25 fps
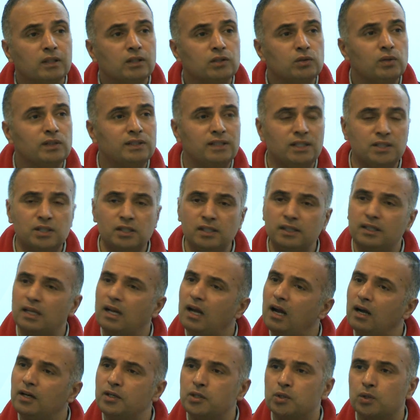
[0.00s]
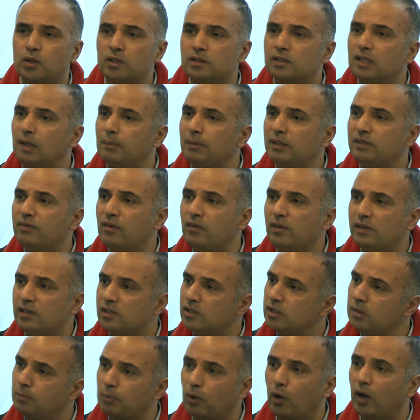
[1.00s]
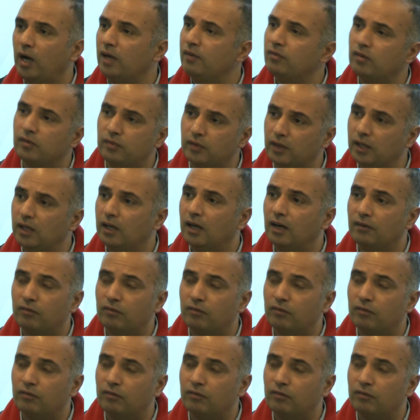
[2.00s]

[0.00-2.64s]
So essentially, there are insurance companies where we'll just deploy it for free.